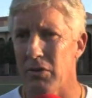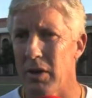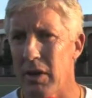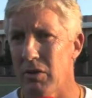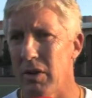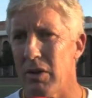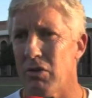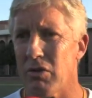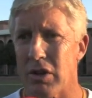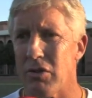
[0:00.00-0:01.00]
is
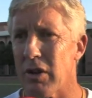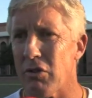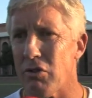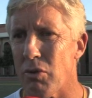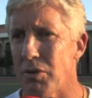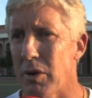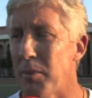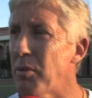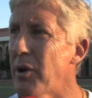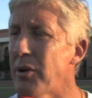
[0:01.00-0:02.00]
such an extraordinary
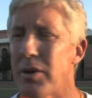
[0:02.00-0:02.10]
player.